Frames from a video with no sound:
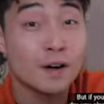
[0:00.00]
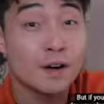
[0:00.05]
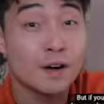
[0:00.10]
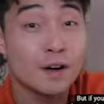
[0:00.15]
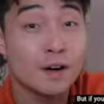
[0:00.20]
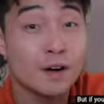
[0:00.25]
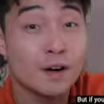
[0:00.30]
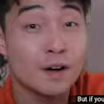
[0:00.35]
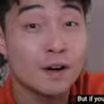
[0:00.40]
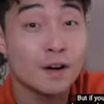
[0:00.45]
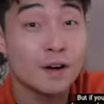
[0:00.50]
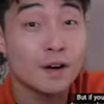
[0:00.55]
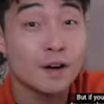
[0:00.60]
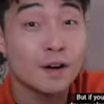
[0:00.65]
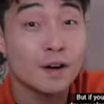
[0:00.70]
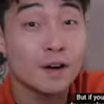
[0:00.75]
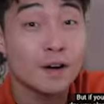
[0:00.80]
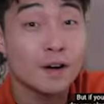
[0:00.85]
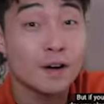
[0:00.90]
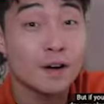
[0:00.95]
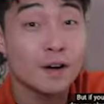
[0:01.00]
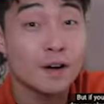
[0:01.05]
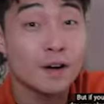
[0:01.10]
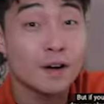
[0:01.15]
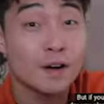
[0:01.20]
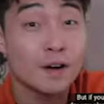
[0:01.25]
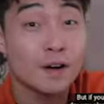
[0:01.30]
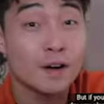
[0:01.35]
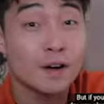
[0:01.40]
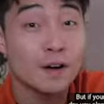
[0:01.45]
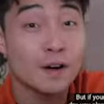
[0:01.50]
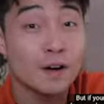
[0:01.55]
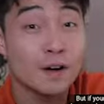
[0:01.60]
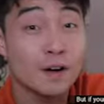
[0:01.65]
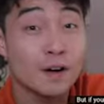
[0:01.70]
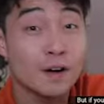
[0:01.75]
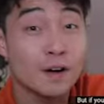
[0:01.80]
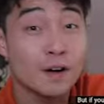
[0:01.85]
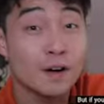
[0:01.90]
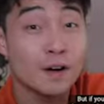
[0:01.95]

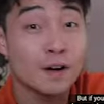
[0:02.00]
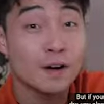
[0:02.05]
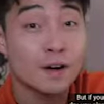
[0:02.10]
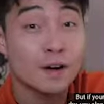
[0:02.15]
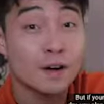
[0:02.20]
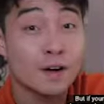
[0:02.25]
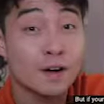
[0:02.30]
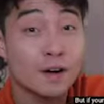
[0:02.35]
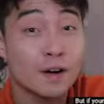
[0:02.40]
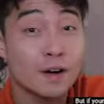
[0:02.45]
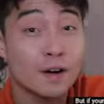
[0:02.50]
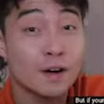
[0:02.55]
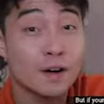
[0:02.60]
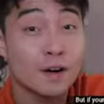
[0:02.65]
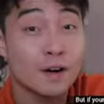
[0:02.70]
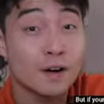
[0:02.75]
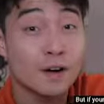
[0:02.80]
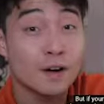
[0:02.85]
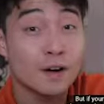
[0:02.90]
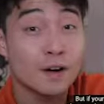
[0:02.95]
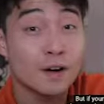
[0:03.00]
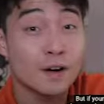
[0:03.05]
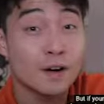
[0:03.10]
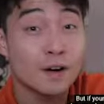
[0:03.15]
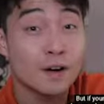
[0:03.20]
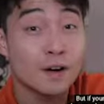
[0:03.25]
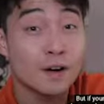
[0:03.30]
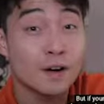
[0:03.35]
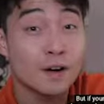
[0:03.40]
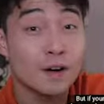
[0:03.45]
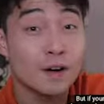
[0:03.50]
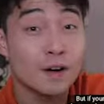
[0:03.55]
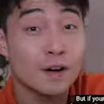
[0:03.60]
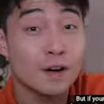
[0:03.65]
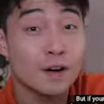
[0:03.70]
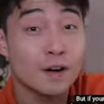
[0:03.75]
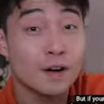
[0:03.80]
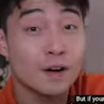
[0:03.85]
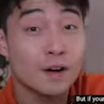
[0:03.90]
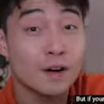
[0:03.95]

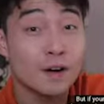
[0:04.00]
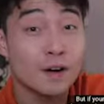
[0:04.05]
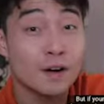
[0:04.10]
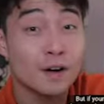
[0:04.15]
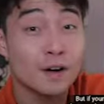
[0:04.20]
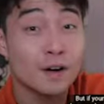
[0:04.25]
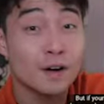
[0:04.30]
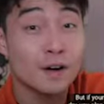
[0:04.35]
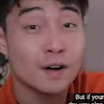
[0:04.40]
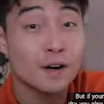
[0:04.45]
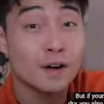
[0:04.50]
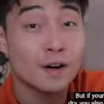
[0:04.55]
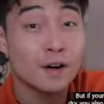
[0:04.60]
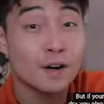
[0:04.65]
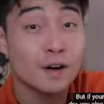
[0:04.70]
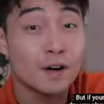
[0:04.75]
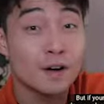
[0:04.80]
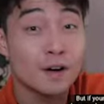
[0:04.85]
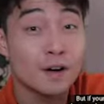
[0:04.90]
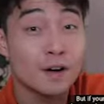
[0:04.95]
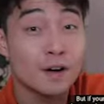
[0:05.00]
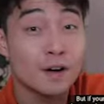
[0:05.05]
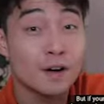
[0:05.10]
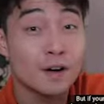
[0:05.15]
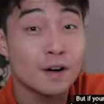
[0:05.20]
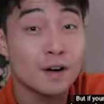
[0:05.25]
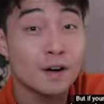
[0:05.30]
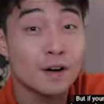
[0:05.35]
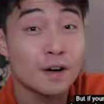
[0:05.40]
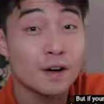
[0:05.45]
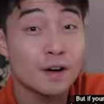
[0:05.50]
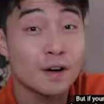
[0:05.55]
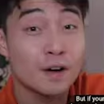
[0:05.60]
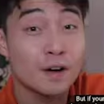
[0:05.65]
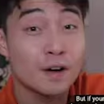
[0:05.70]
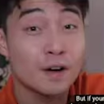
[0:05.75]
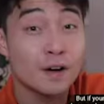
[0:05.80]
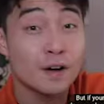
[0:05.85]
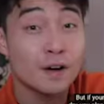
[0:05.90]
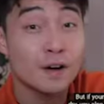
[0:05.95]

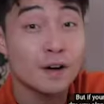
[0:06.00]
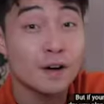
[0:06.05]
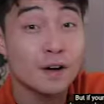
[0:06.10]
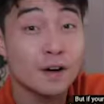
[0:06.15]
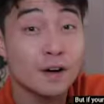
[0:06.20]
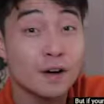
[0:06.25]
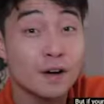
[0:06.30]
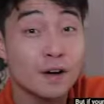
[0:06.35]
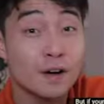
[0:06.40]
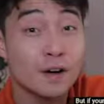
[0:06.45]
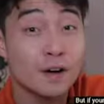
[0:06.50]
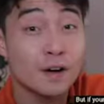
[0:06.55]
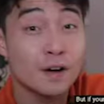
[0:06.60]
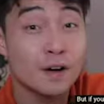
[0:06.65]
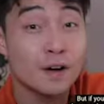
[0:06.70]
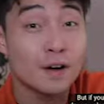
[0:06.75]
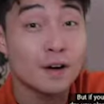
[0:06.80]
[no speech]